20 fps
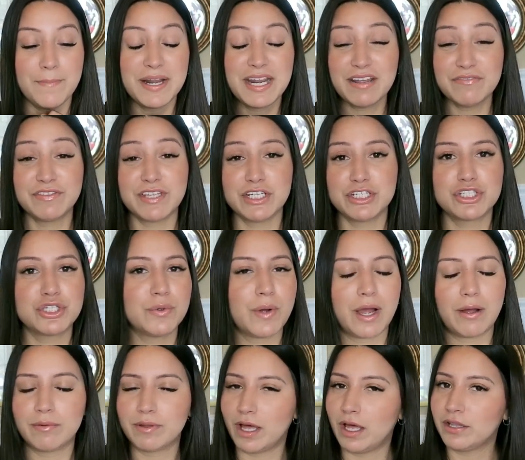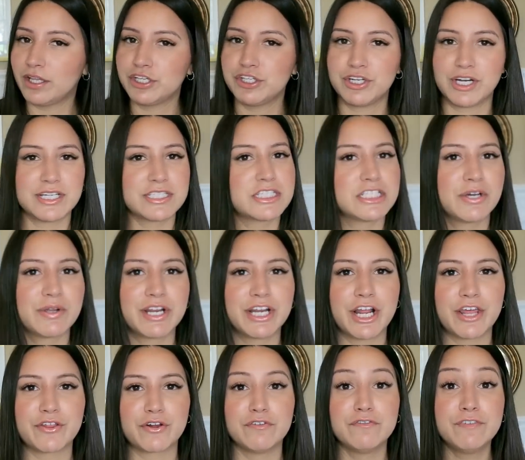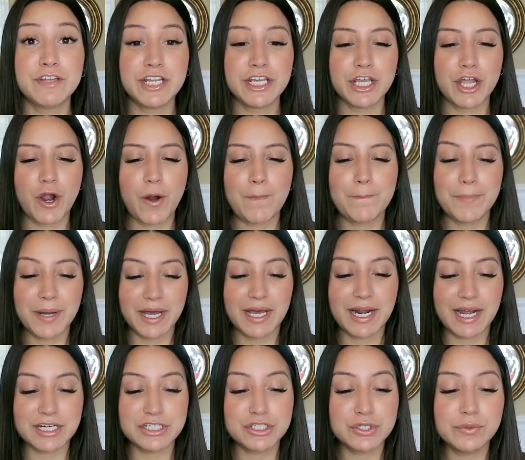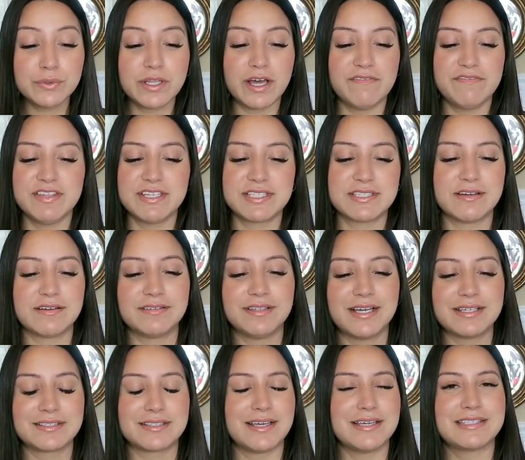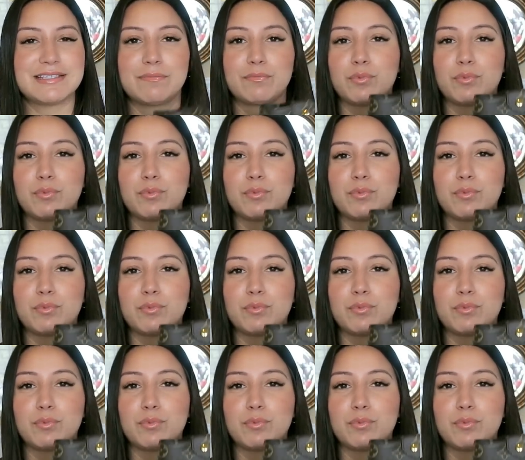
But if they do, I'll, I'll, let you guys know in another video. But I do love this sunglass place.